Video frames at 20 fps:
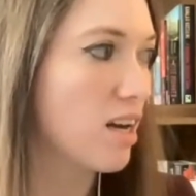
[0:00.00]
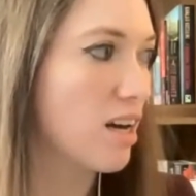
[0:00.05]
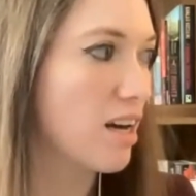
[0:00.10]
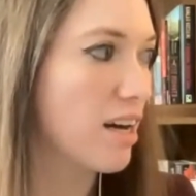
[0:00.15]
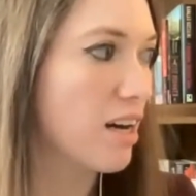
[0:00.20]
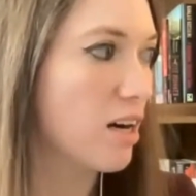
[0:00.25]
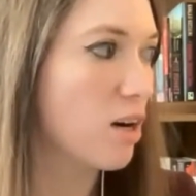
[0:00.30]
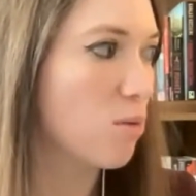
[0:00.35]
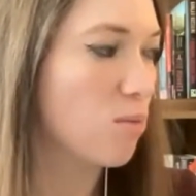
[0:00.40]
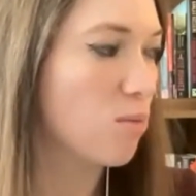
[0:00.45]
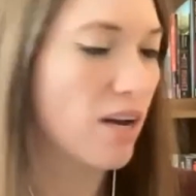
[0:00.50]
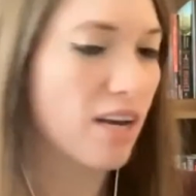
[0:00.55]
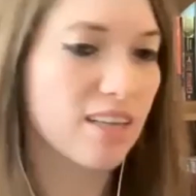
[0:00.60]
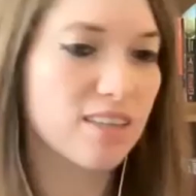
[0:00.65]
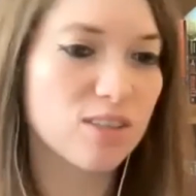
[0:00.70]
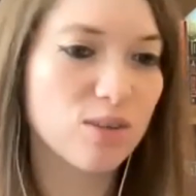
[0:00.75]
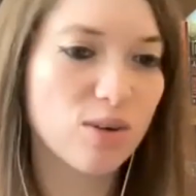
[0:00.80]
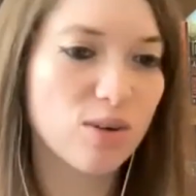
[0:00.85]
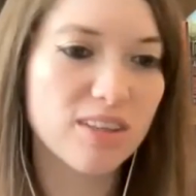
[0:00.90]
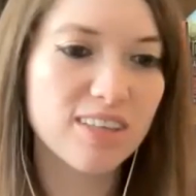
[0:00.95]
And
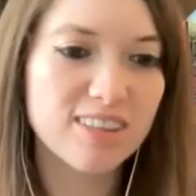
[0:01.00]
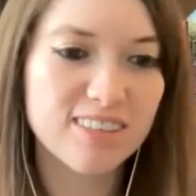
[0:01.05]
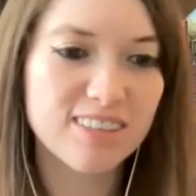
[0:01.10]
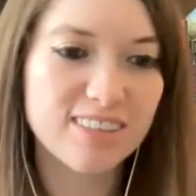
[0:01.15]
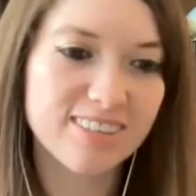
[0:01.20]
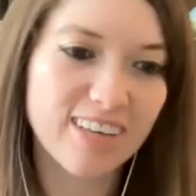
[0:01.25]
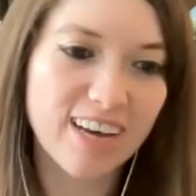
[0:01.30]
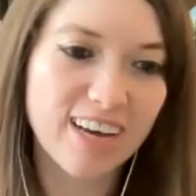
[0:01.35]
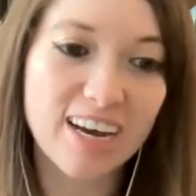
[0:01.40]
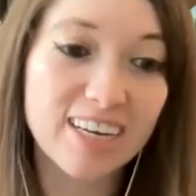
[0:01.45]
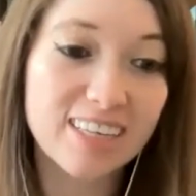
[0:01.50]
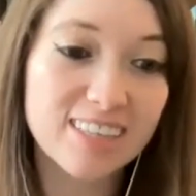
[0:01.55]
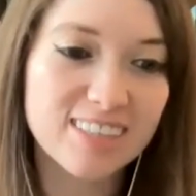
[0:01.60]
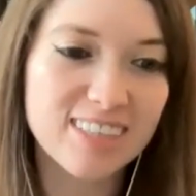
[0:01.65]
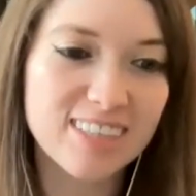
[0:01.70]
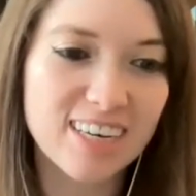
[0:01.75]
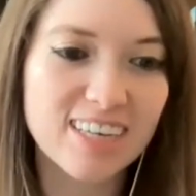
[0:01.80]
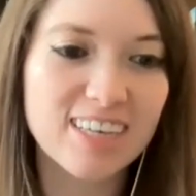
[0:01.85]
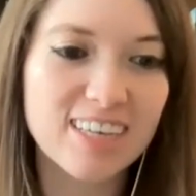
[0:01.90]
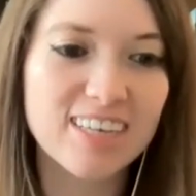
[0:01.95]
so I think that the
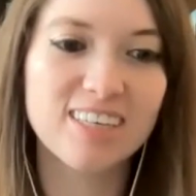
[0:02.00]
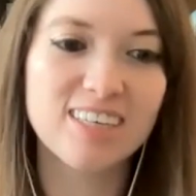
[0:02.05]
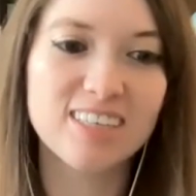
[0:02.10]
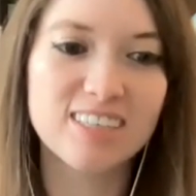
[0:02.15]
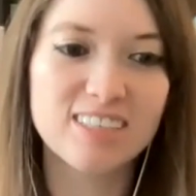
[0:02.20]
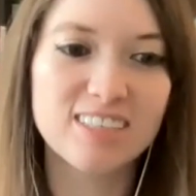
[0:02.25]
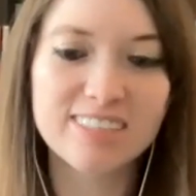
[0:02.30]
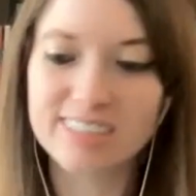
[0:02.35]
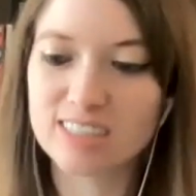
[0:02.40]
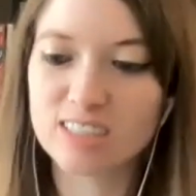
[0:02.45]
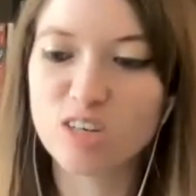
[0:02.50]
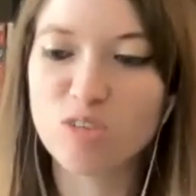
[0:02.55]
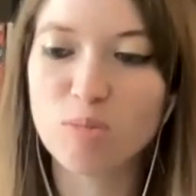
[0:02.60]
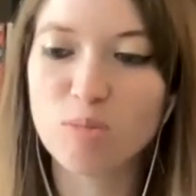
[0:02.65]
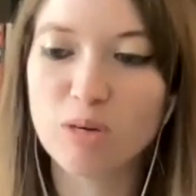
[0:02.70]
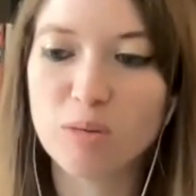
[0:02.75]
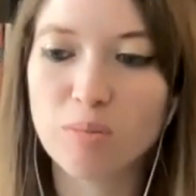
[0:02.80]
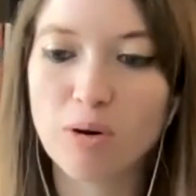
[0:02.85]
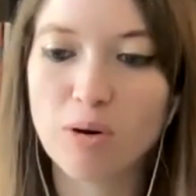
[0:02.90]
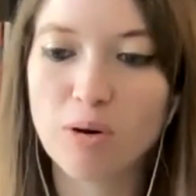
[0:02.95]
hindsight is a
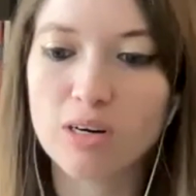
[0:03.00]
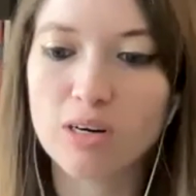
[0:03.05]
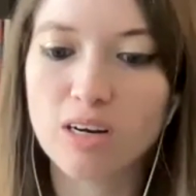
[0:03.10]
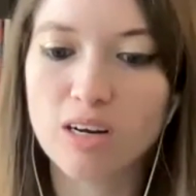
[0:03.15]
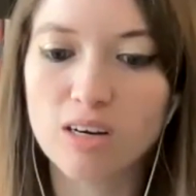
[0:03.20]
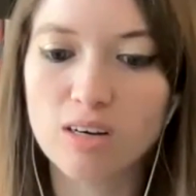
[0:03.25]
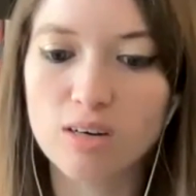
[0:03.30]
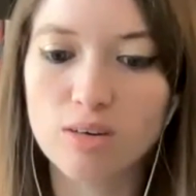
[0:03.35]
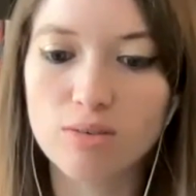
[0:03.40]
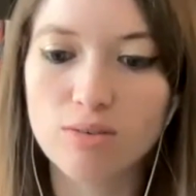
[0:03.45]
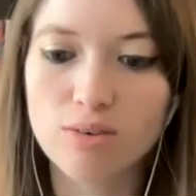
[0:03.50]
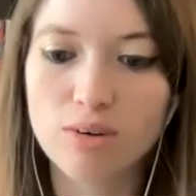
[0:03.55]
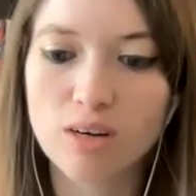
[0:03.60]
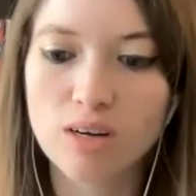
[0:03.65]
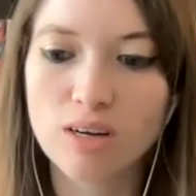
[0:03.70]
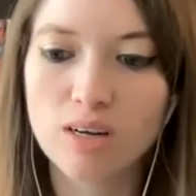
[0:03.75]
big part of